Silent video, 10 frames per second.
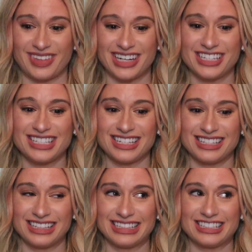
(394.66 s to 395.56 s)
That is
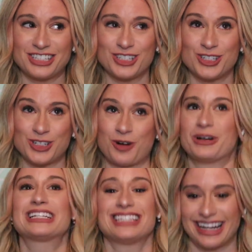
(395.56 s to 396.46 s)
so
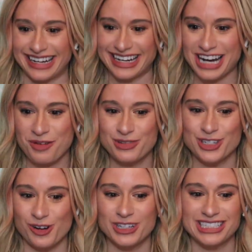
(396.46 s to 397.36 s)
exciting. I'm
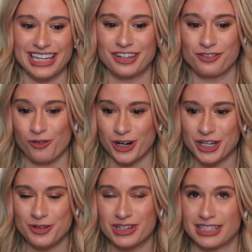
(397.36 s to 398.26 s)
so excited for
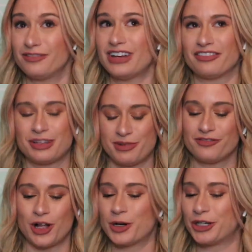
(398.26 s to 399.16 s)
you because I've definitely been
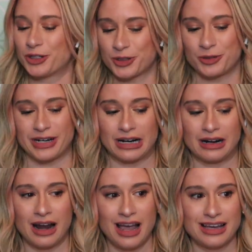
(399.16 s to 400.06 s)
following your
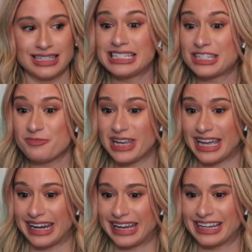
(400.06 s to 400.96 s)
career since the
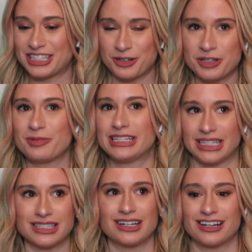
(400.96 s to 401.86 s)
beginning, and so has my
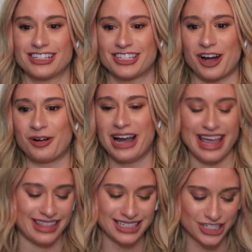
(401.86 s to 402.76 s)
sister. So,
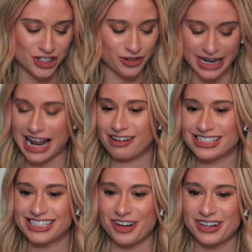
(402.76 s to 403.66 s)
this just right now
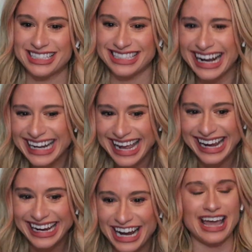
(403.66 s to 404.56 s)
is so
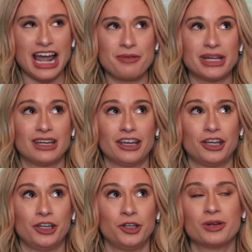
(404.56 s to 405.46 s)
exciting. And I mean,
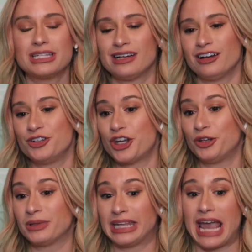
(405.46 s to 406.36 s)
you can tell how
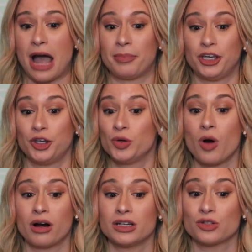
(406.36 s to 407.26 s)
genuinely happy you
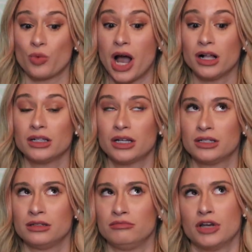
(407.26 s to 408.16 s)
are as
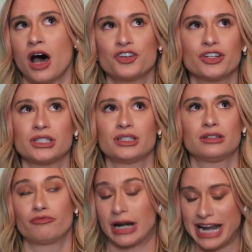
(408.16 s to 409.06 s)
well, not
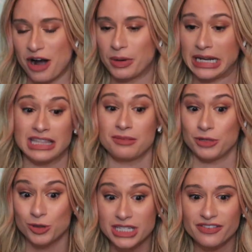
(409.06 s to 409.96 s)
just right now, but in the
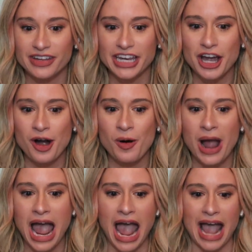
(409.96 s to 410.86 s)
music video.
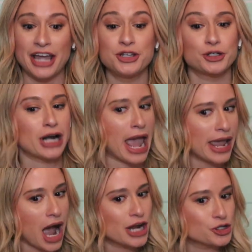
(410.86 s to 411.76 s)
And your
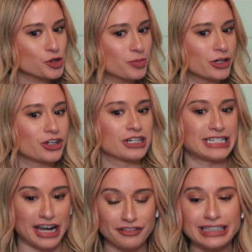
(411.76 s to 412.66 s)
AI troopers are
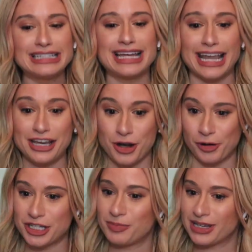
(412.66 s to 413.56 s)
definitely taking
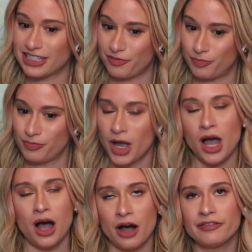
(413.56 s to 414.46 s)
notice because I've
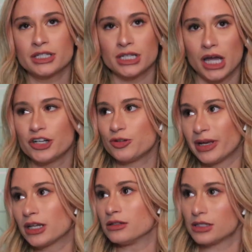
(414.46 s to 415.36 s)
obviously had to do my
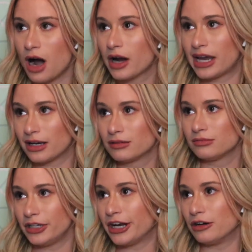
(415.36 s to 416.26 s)
little stalking,
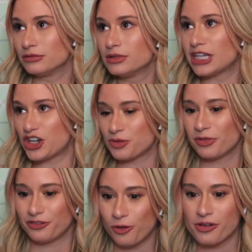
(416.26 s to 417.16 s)
you know, session
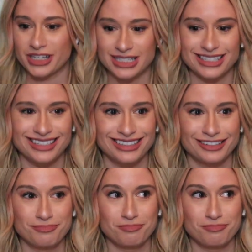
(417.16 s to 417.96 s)
before this